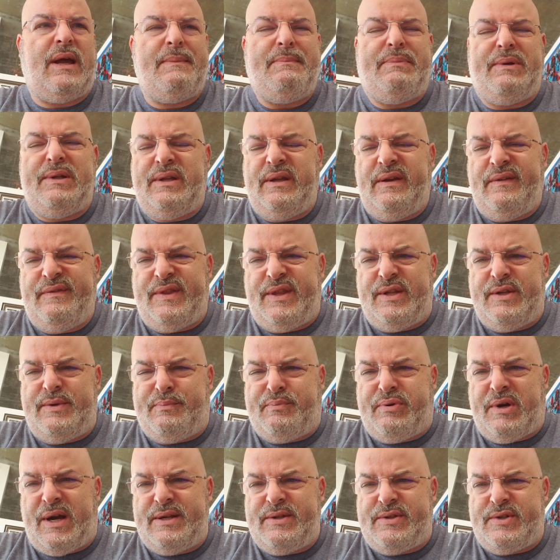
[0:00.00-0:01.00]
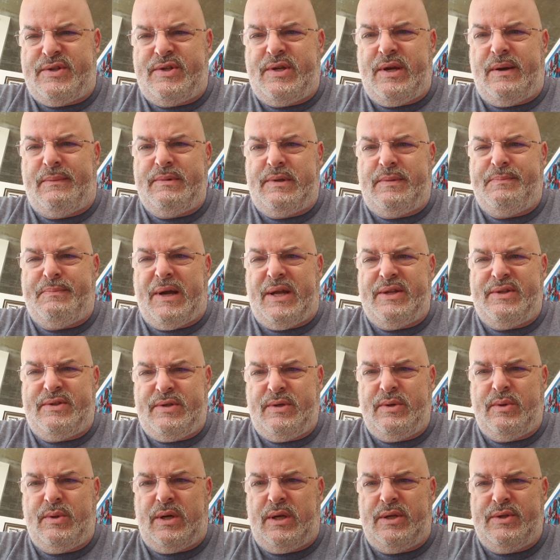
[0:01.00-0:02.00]
I believe the price jumped by
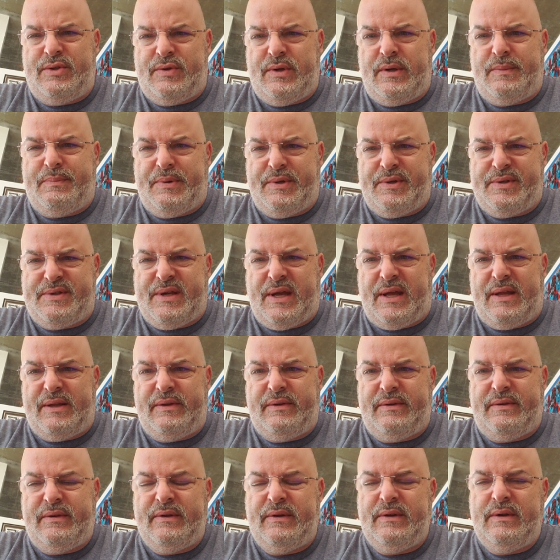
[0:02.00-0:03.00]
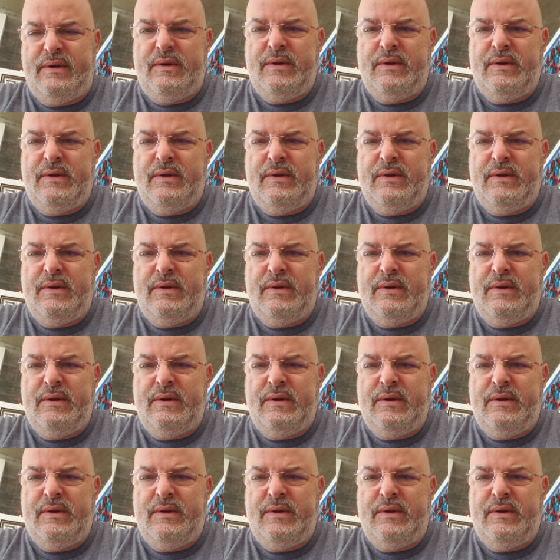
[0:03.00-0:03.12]
200%.